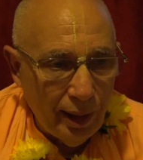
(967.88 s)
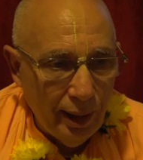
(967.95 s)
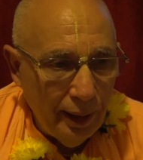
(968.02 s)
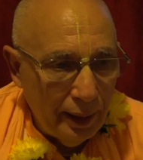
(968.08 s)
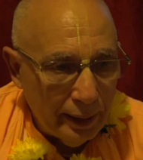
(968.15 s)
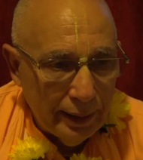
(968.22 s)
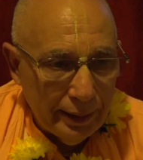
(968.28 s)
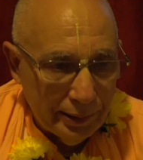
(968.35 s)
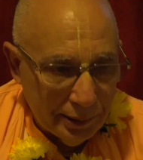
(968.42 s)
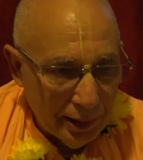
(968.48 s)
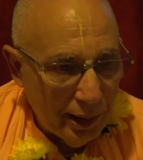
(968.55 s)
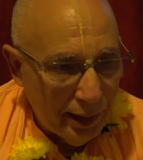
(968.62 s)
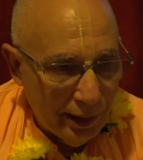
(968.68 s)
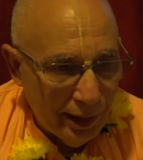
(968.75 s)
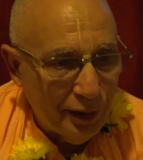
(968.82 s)
And
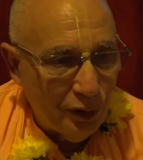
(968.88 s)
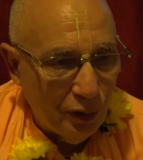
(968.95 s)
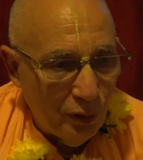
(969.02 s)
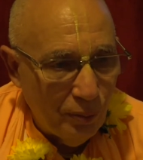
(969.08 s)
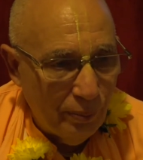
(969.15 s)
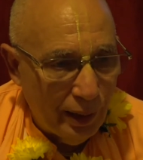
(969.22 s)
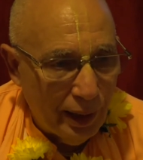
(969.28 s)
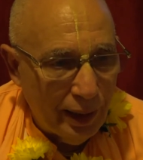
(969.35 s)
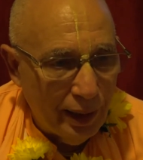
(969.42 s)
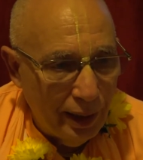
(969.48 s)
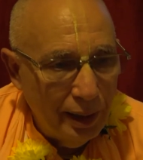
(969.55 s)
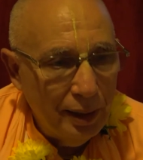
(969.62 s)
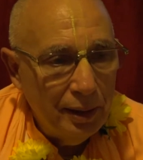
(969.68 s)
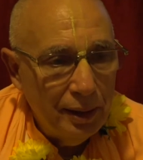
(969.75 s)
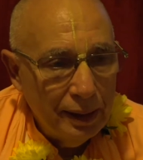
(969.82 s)
he told me,
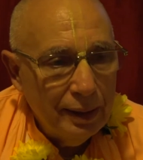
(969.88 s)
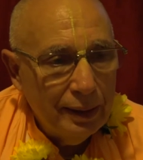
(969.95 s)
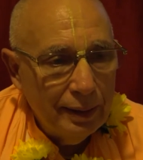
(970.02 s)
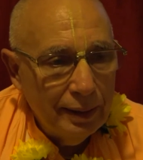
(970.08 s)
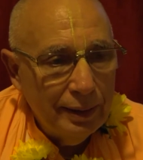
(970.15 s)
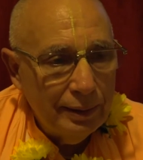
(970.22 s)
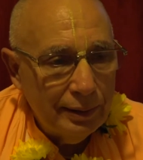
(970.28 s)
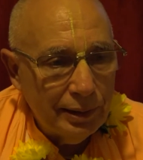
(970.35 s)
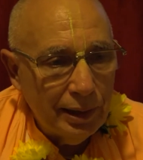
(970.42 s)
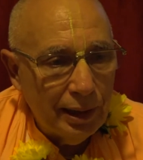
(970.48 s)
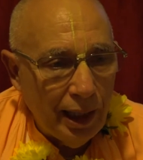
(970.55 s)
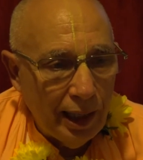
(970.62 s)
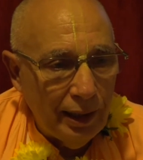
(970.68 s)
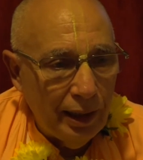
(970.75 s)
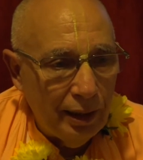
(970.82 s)
he said, if